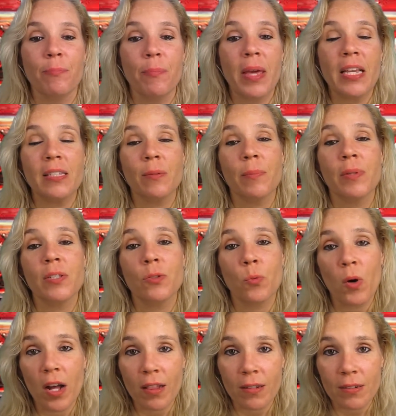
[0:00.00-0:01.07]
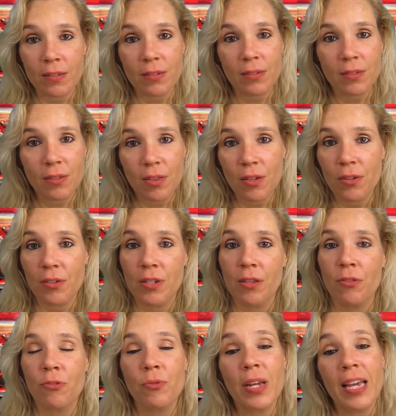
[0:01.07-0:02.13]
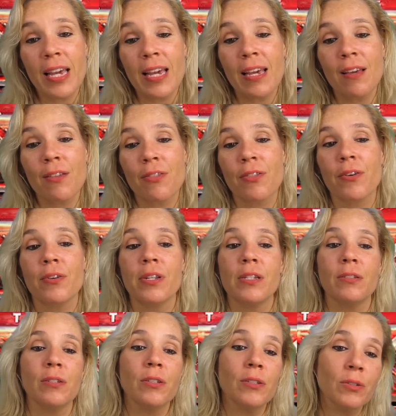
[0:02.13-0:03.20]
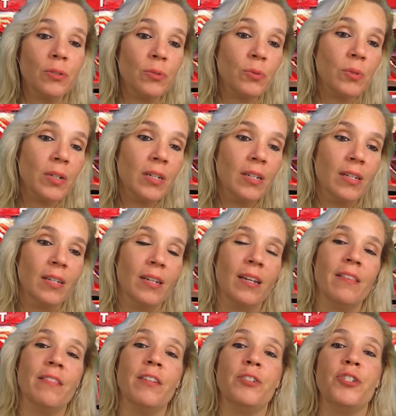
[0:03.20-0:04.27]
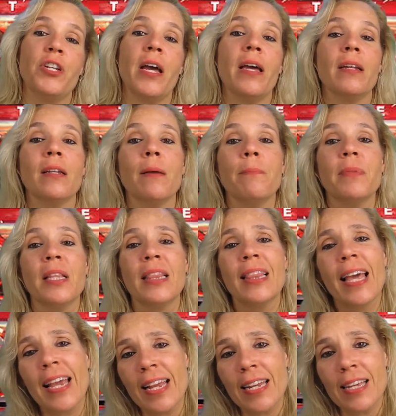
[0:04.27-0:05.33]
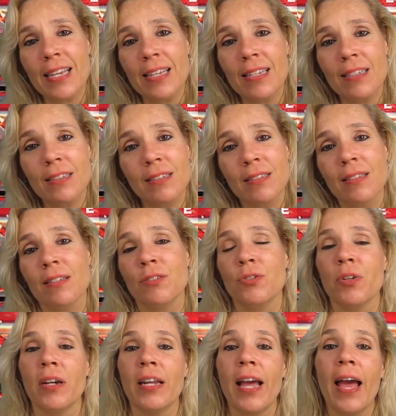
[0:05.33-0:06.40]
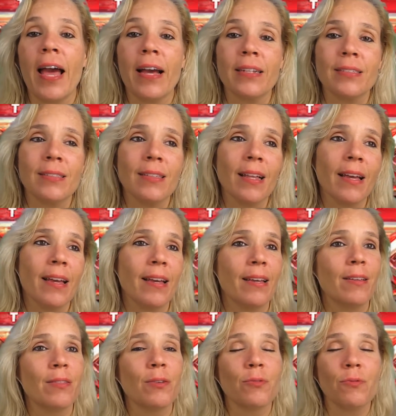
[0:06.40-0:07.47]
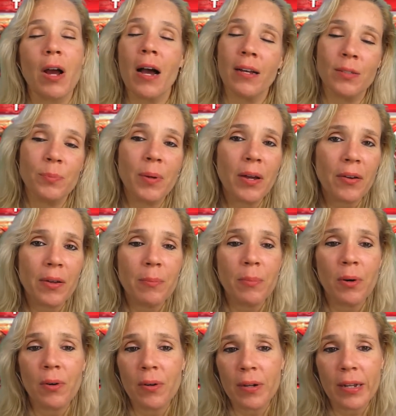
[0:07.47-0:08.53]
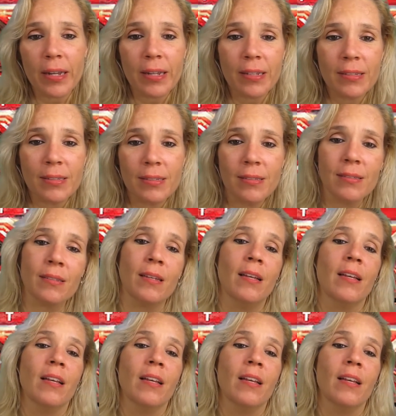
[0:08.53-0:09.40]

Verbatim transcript: basement dwellers, 33, 32. They're chatting up the ladies. They're trying to act like the Roxbury boys.